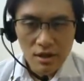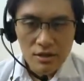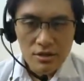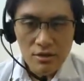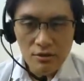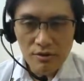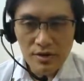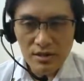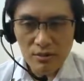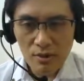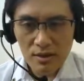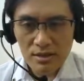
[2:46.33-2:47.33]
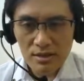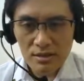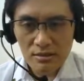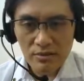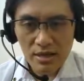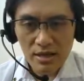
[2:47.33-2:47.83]
So this one is
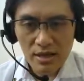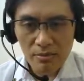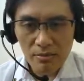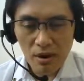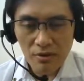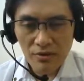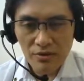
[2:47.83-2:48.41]
really about